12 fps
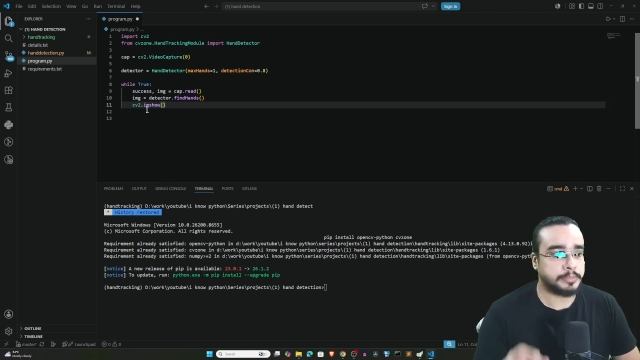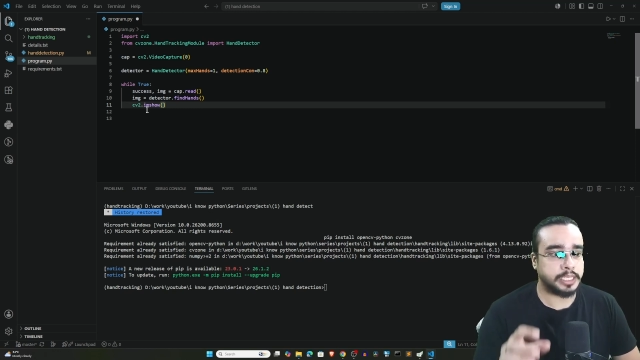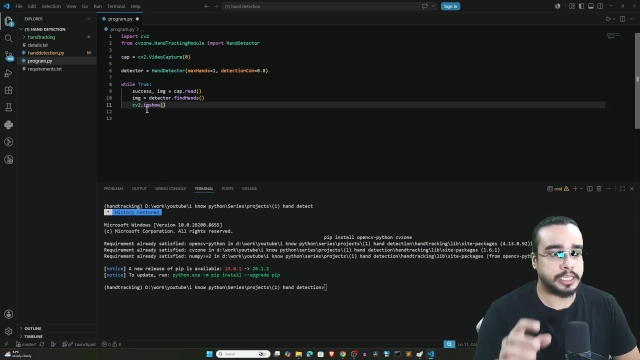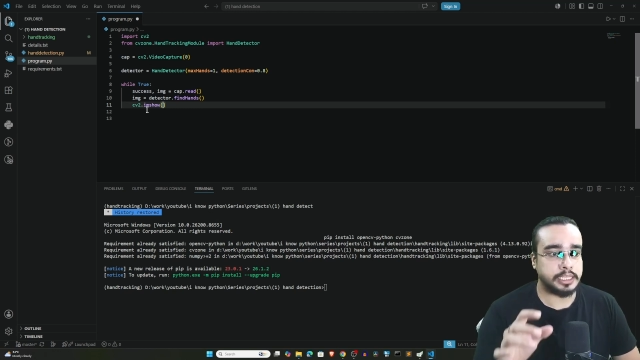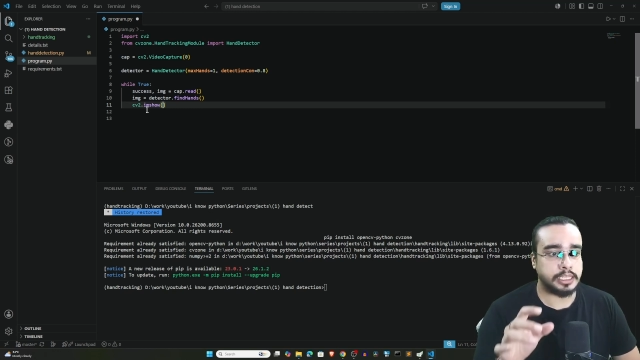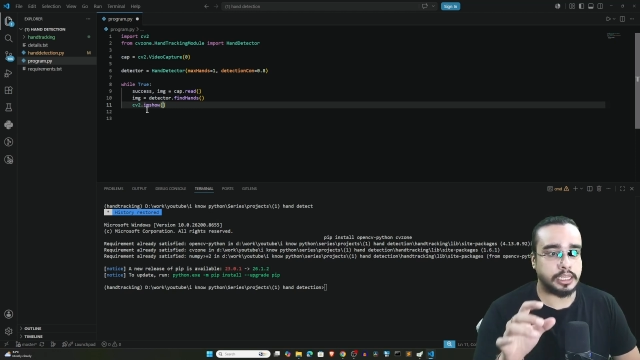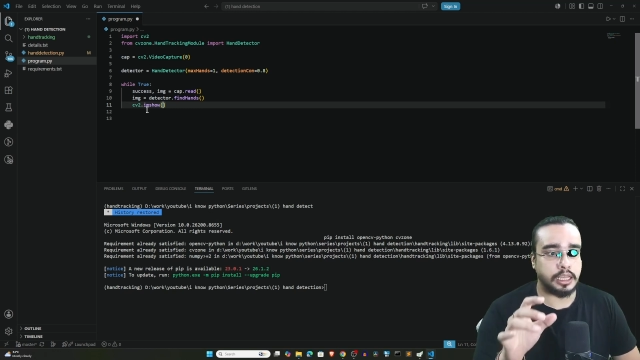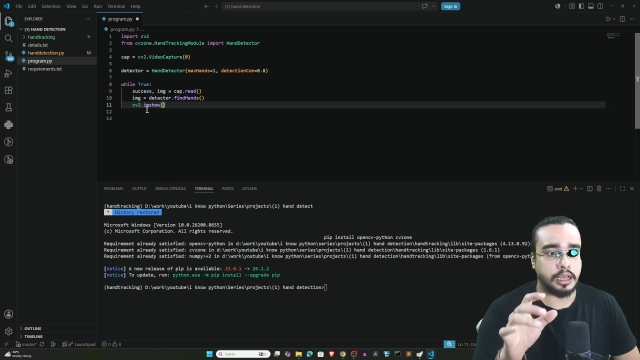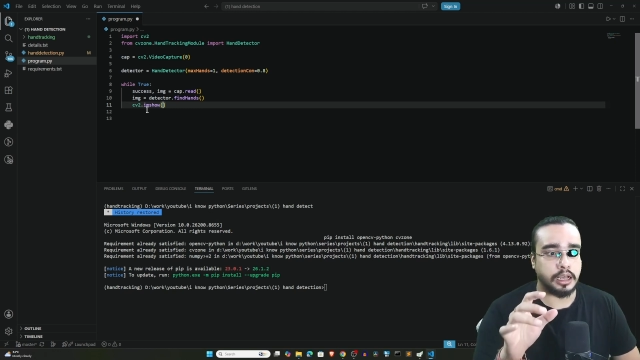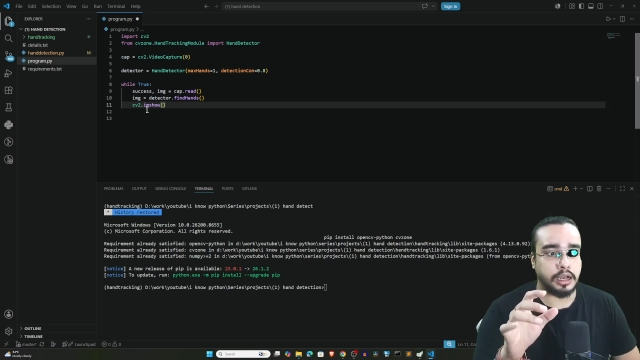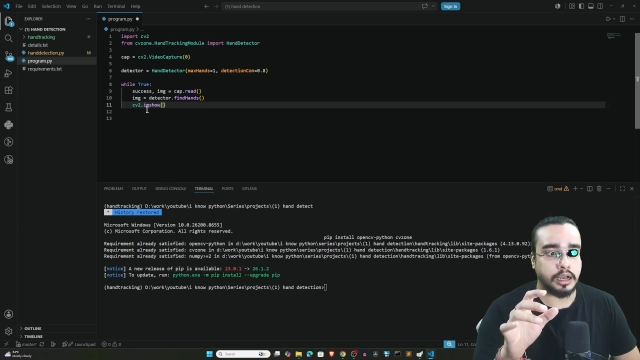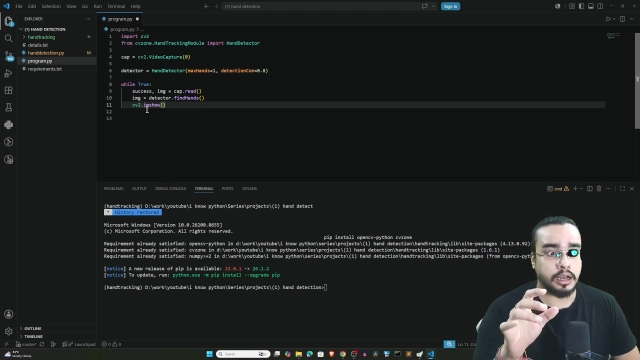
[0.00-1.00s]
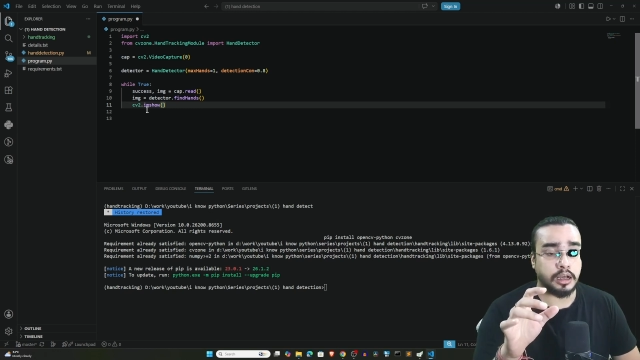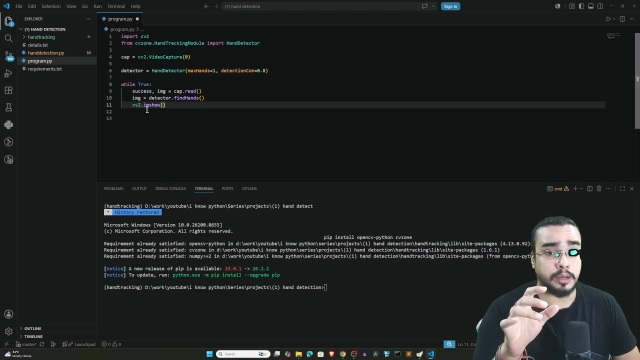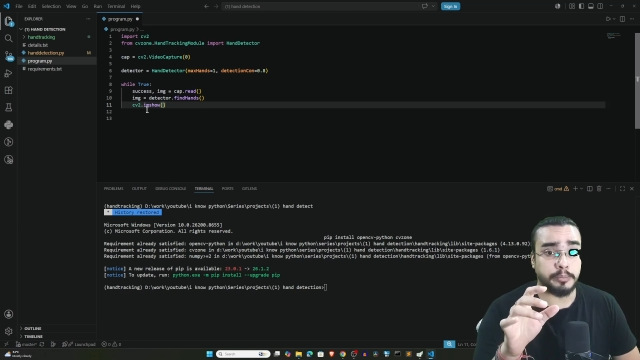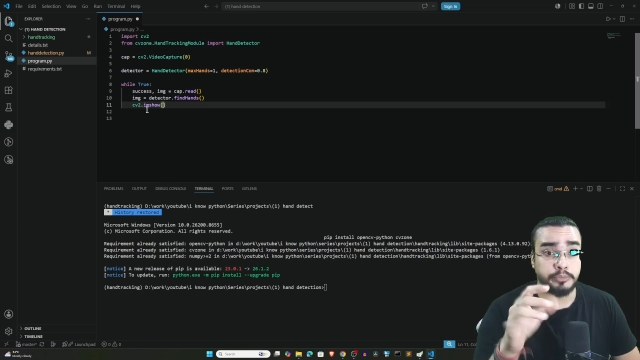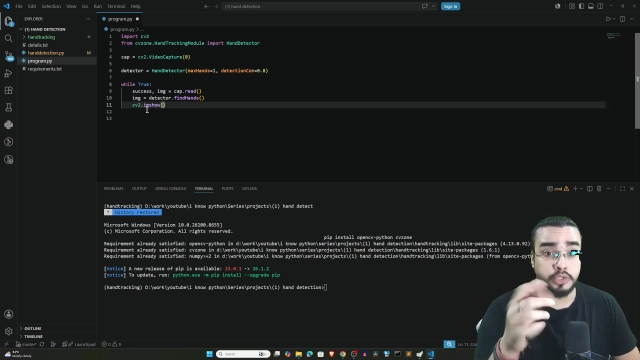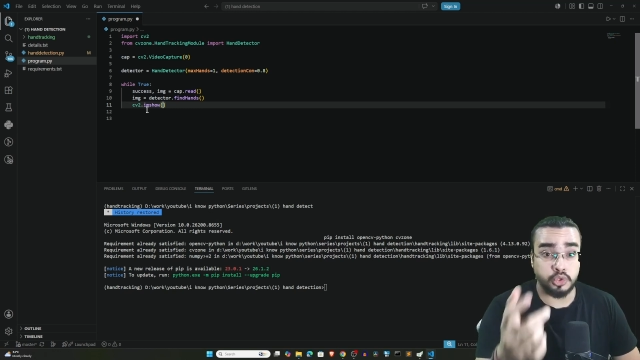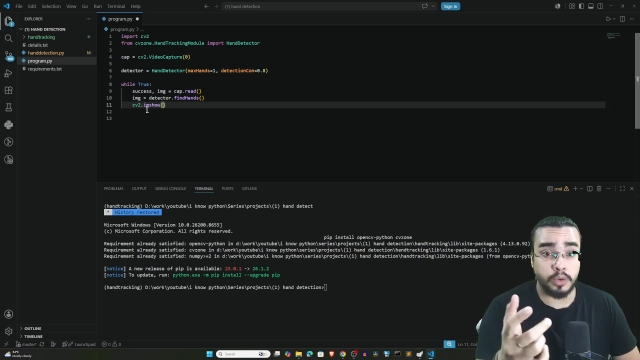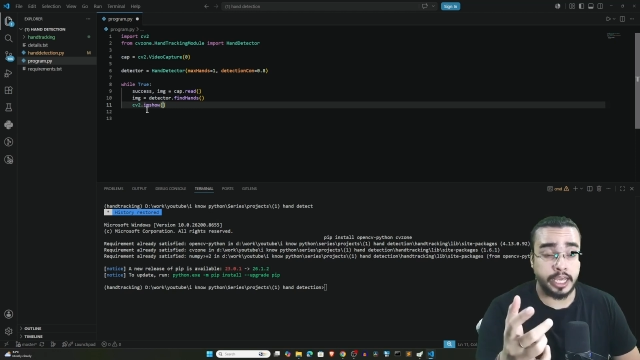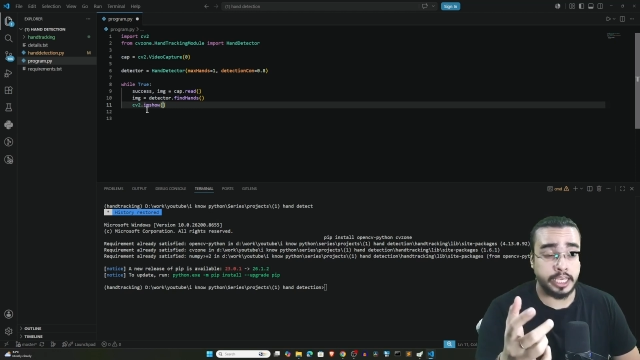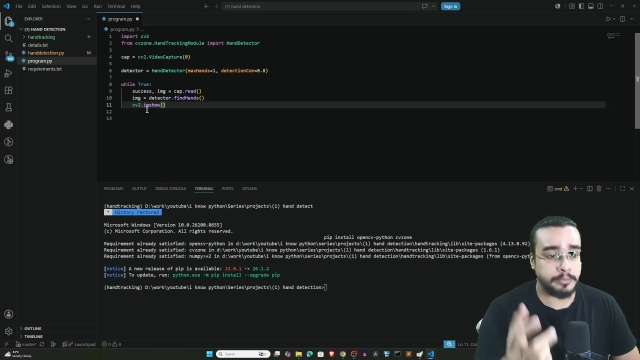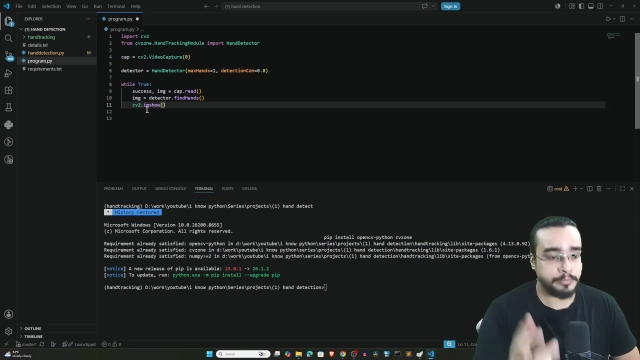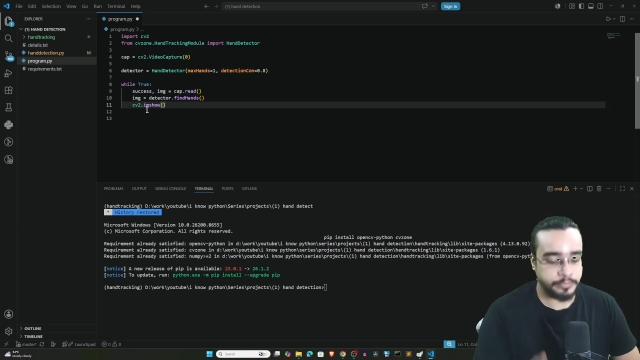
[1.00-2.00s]
be a
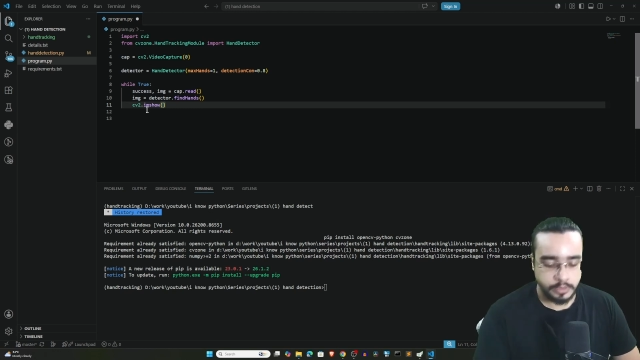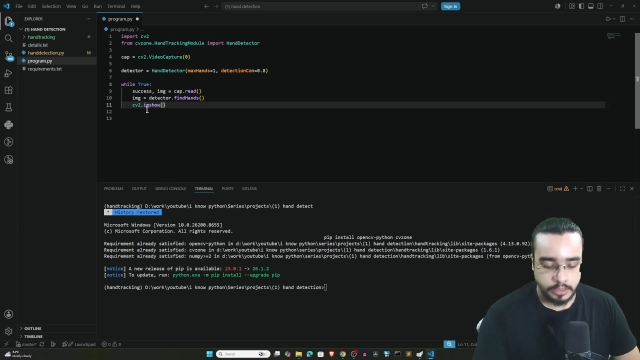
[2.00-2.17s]
UI